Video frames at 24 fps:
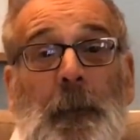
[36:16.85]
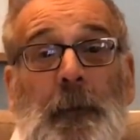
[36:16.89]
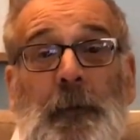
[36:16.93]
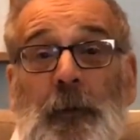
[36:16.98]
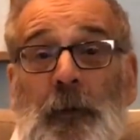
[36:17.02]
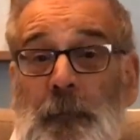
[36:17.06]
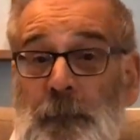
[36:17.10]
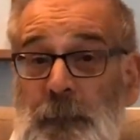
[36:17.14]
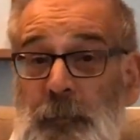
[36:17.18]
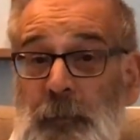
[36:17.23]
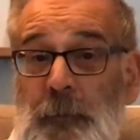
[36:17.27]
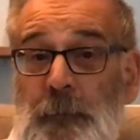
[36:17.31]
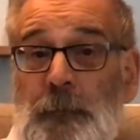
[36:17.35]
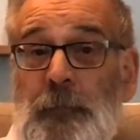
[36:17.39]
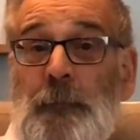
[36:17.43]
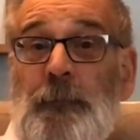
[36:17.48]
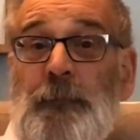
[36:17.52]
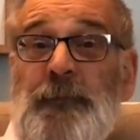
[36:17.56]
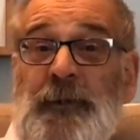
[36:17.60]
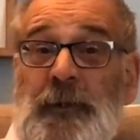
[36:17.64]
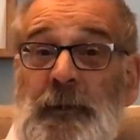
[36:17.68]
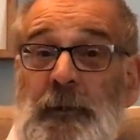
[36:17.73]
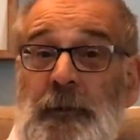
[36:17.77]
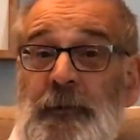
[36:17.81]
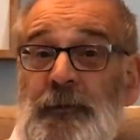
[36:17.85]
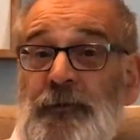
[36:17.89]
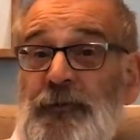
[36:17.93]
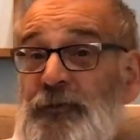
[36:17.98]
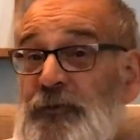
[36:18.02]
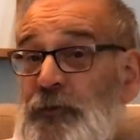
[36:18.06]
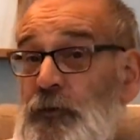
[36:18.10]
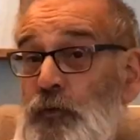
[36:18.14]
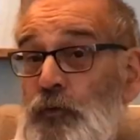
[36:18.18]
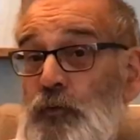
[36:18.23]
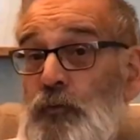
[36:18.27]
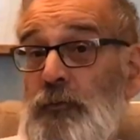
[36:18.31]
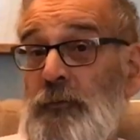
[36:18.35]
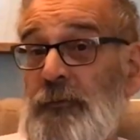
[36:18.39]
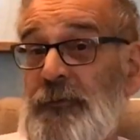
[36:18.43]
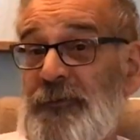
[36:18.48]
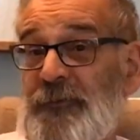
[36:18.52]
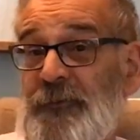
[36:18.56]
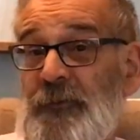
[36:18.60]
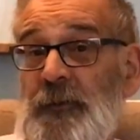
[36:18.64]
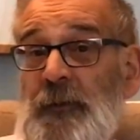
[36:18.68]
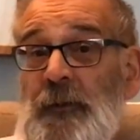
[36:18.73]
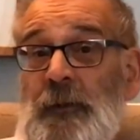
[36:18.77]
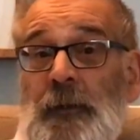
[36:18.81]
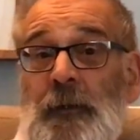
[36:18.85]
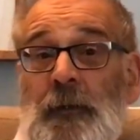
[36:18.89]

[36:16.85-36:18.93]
young people, particularly in schools.